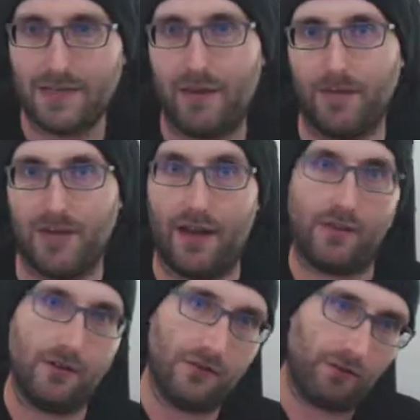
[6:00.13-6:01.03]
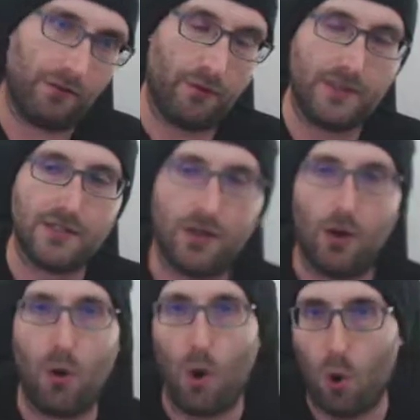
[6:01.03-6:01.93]
time was either 3 weeks
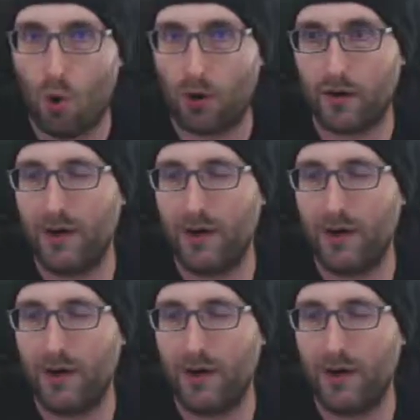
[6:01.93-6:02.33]
ago, or